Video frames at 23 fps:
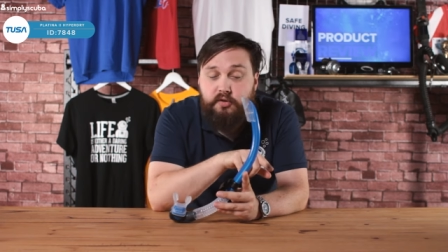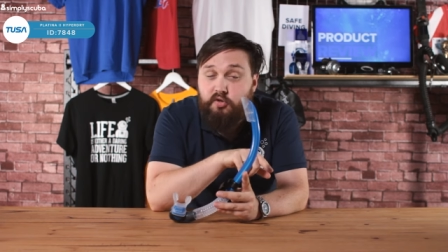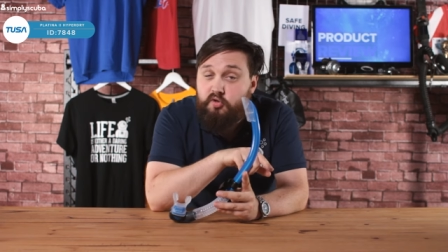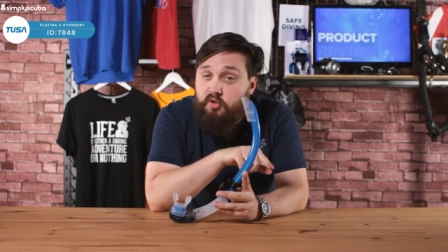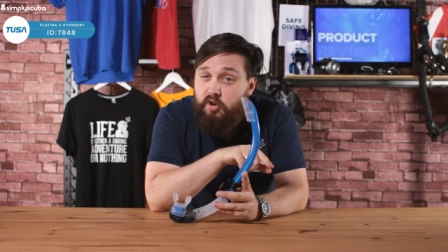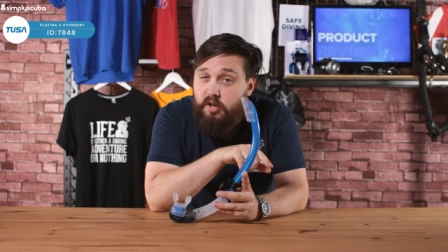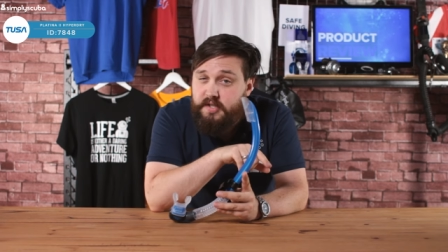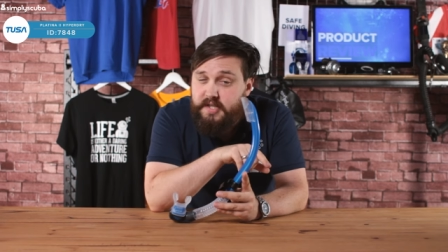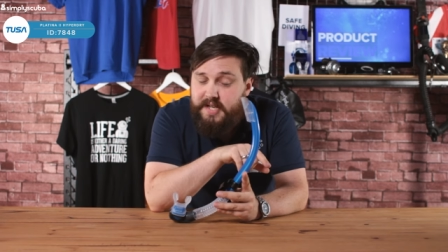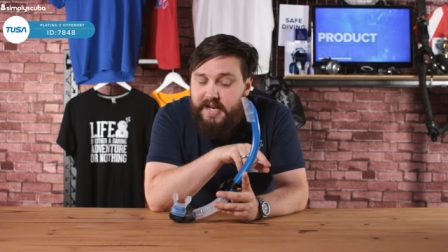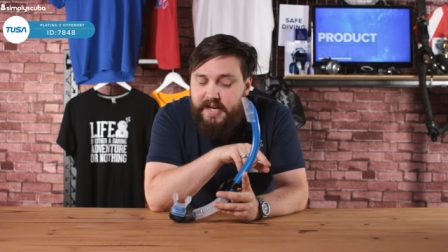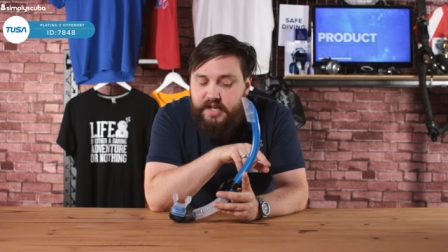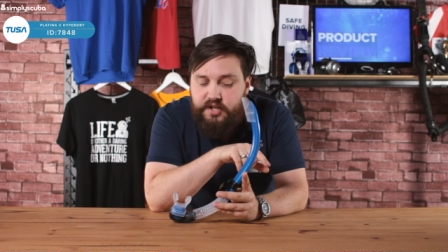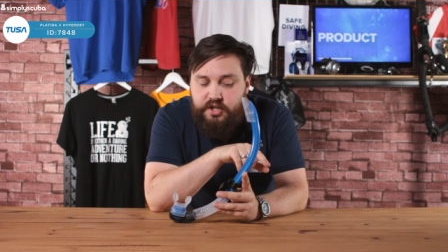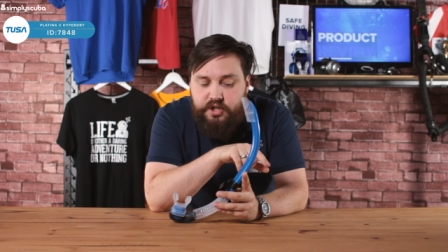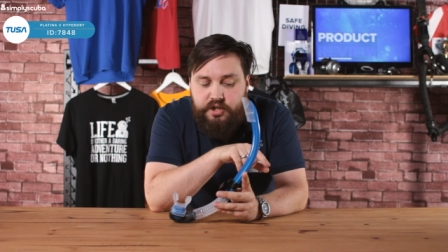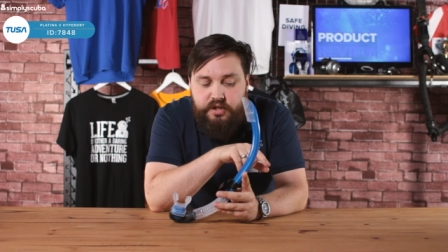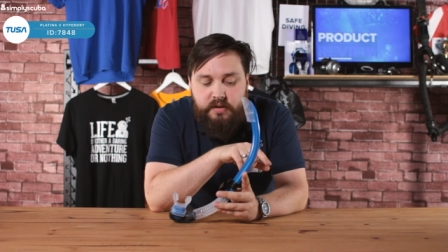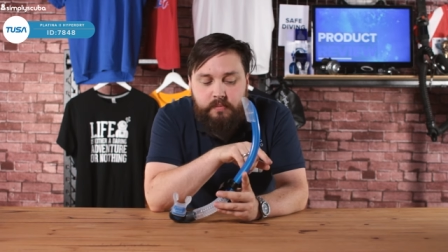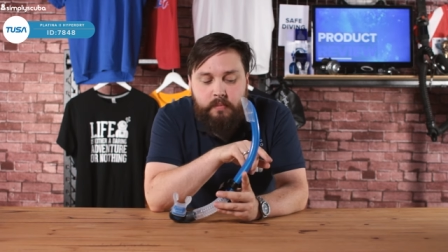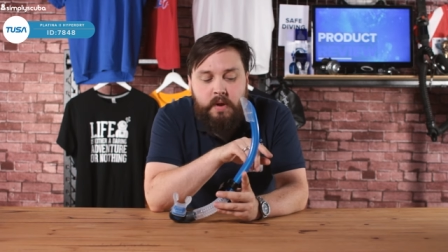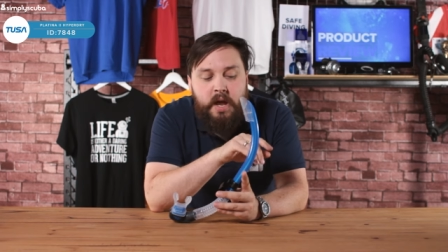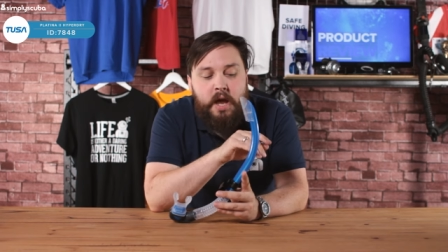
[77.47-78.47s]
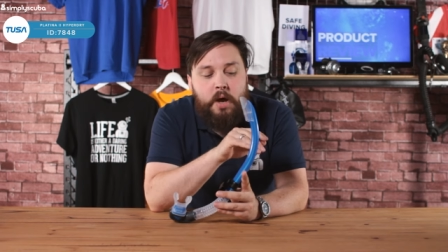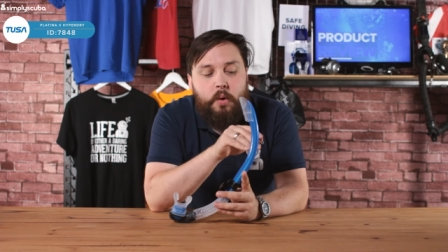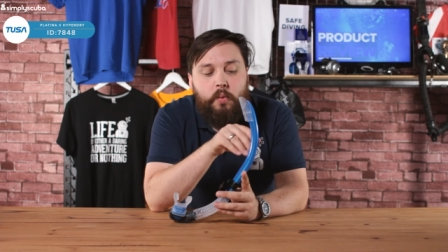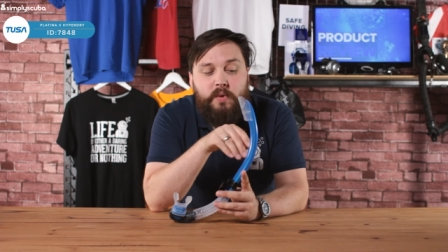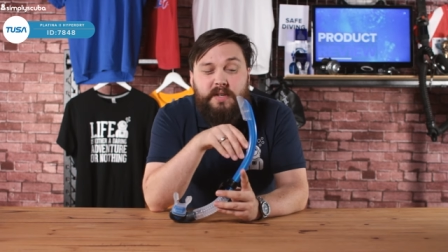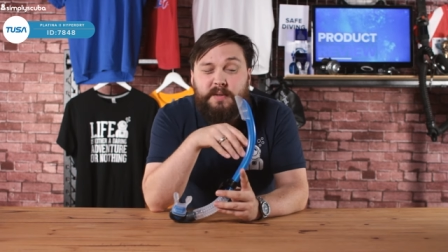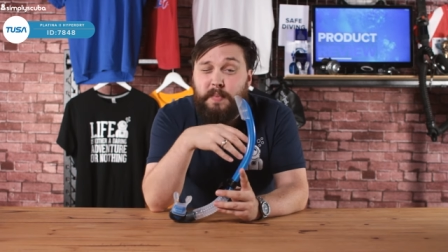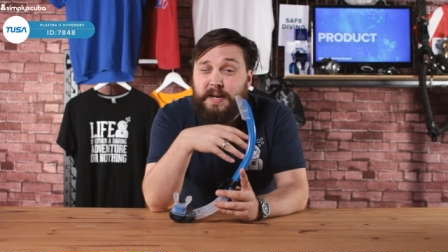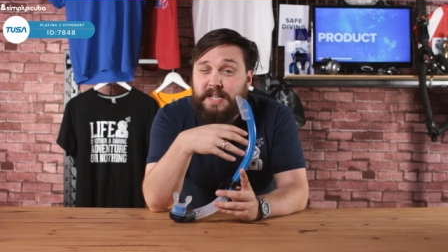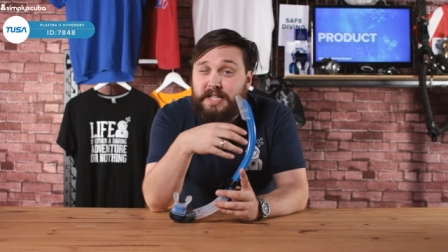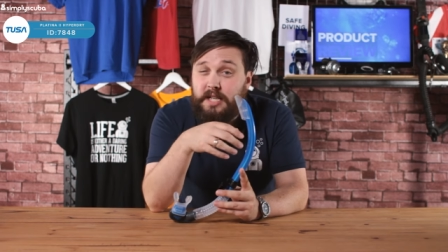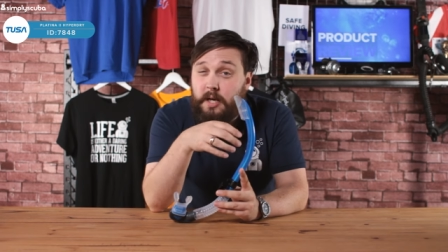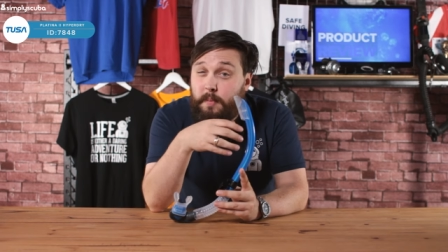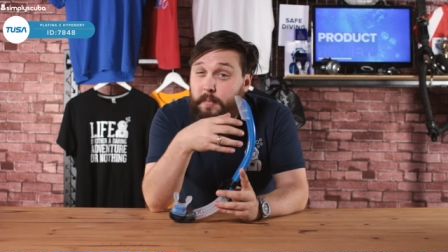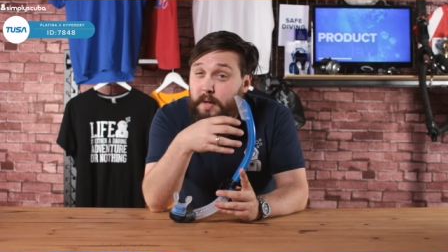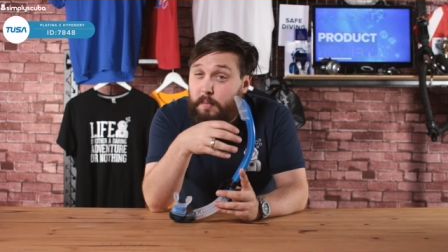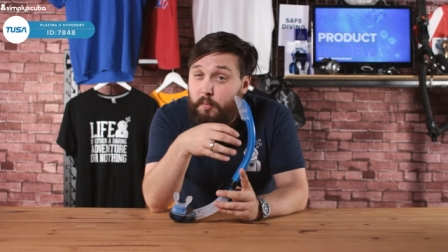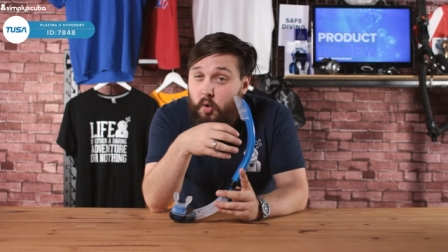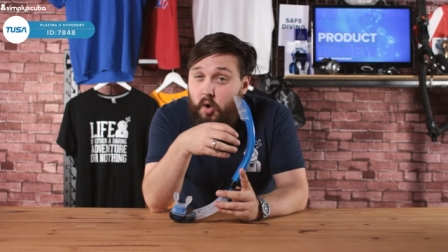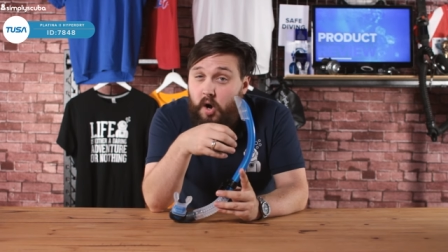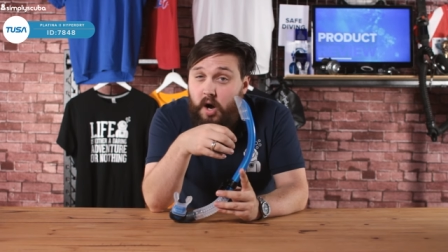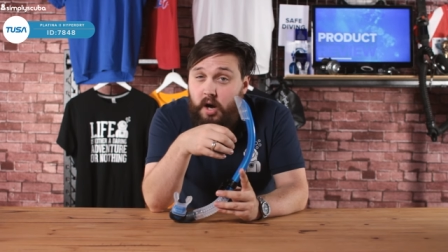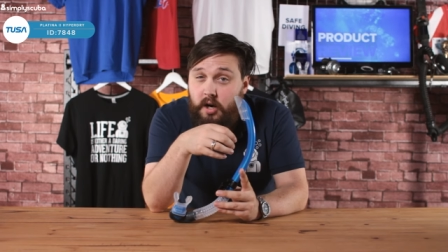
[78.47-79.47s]
cross section, which makes it a bit
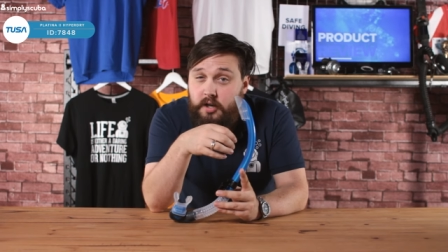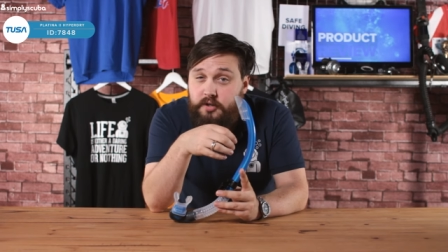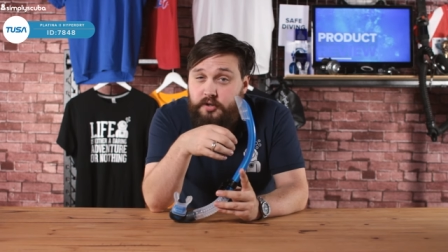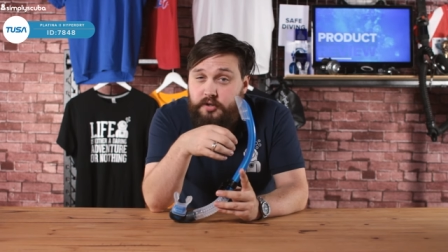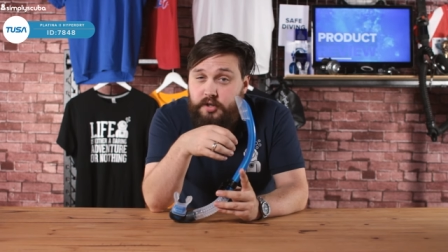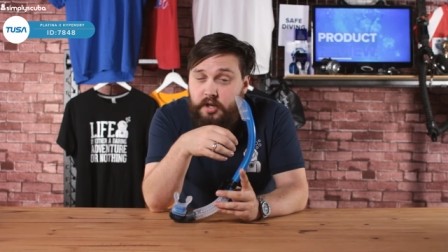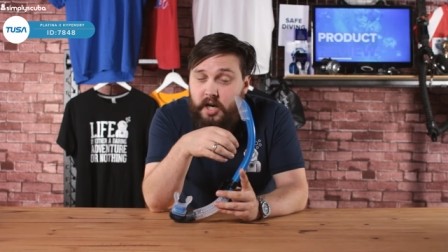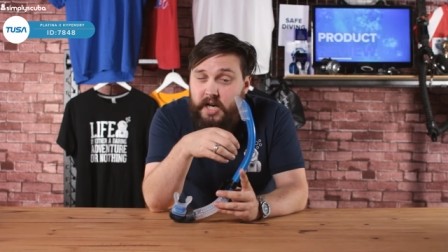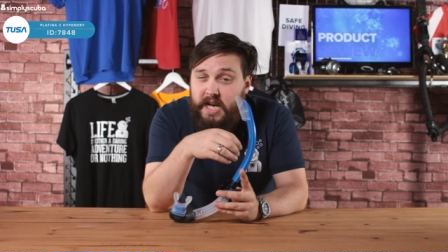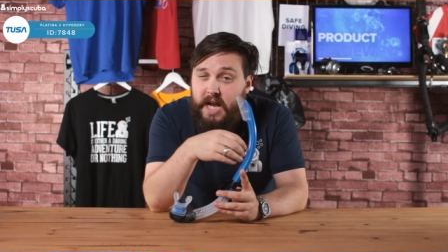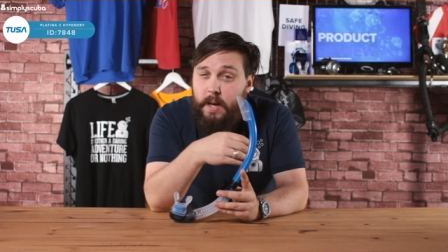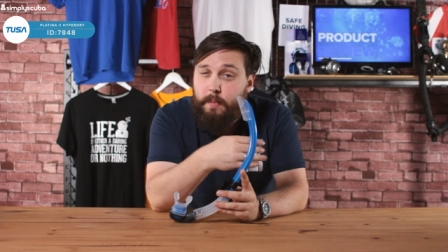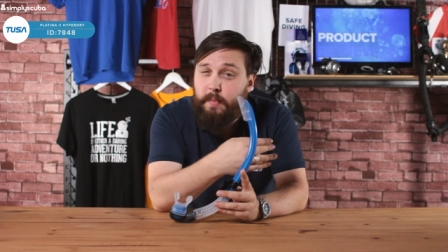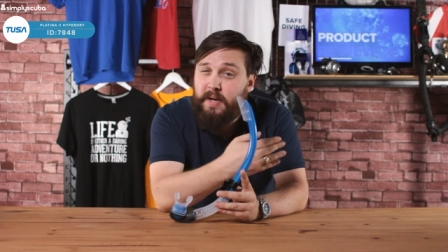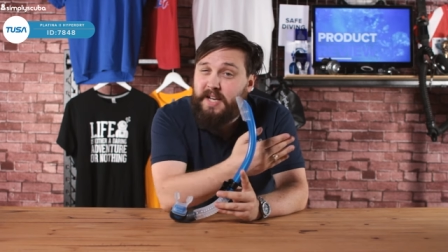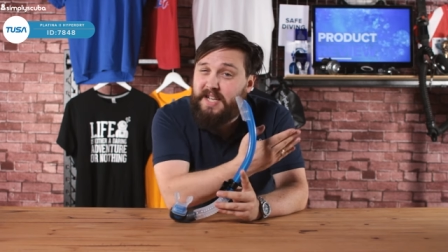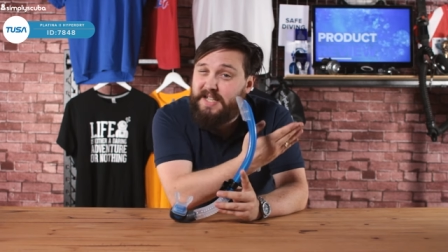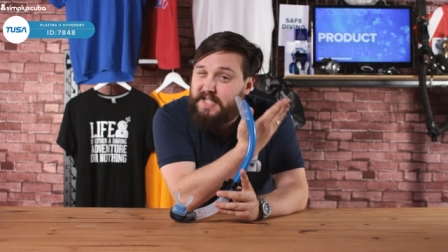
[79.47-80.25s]
more hydrodynamic.